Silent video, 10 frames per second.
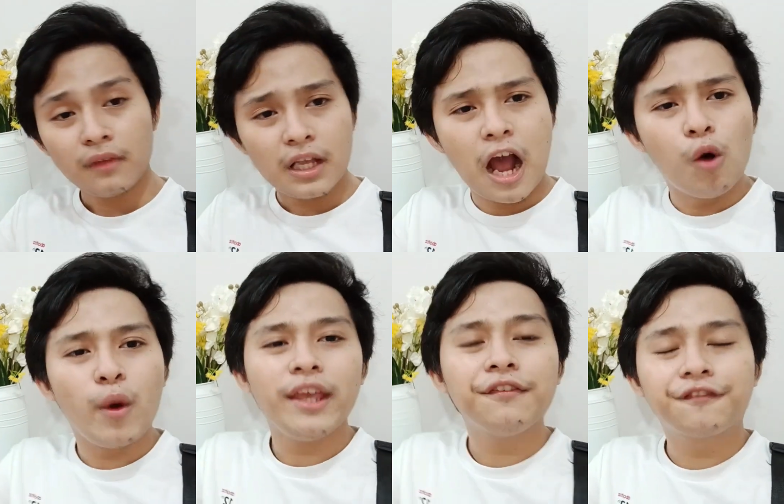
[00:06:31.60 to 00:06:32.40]

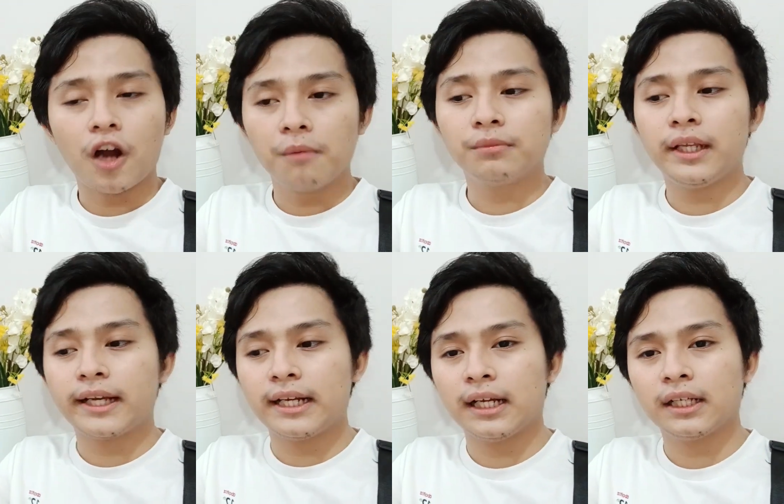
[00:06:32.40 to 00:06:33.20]
away from the
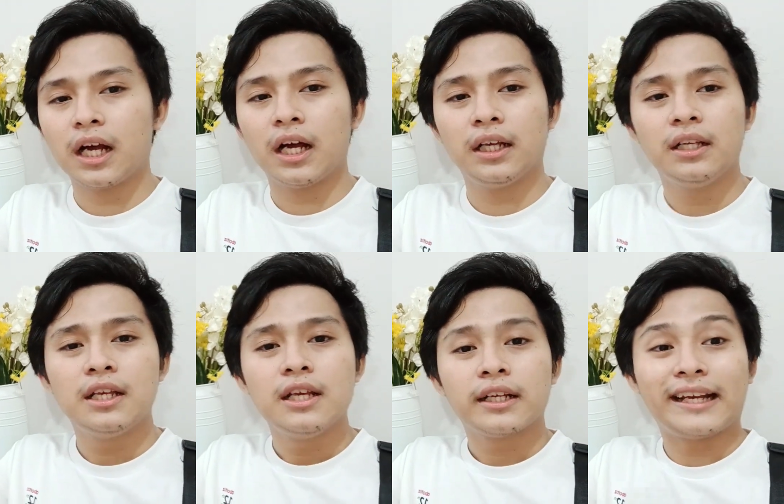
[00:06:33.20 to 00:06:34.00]
kanang
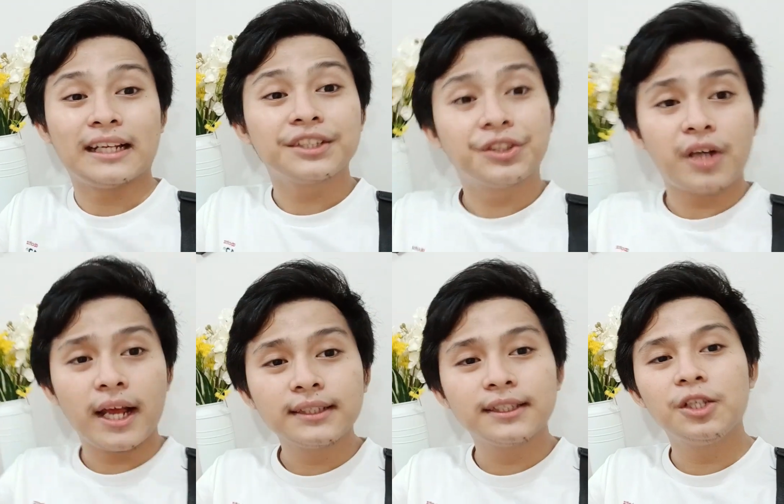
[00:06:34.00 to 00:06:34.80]

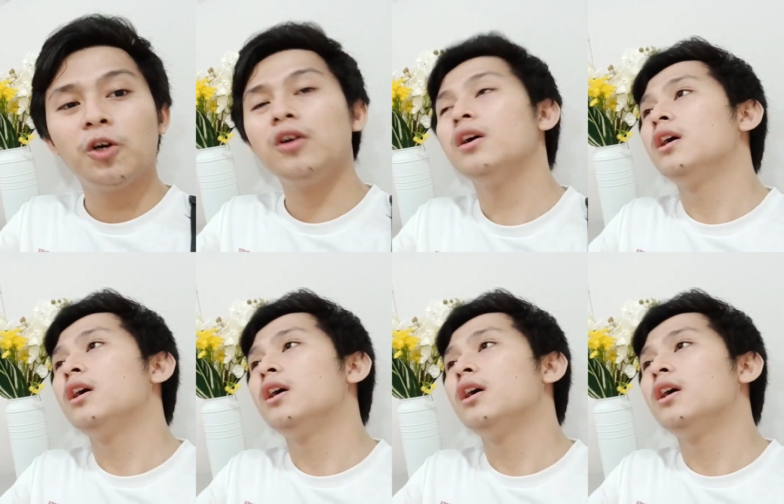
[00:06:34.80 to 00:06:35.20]
stress, no?